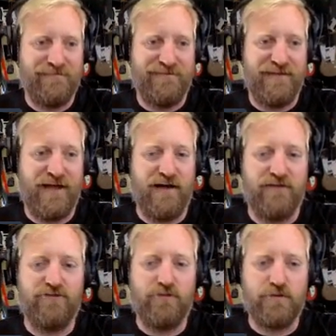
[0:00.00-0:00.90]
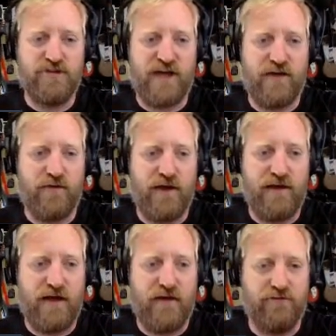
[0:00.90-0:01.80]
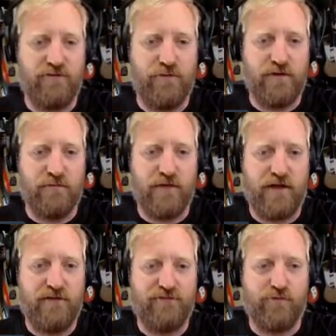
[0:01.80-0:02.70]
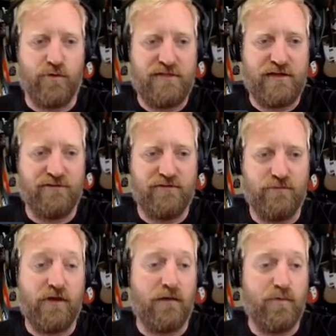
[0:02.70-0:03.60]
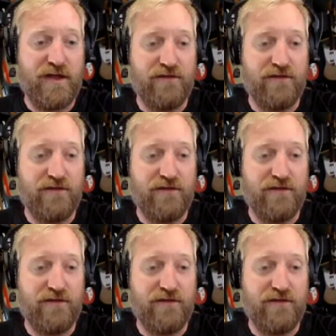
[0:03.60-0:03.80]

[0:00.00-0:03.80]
Yeah, super chat right now so we can buy this $40,000. Well, not we,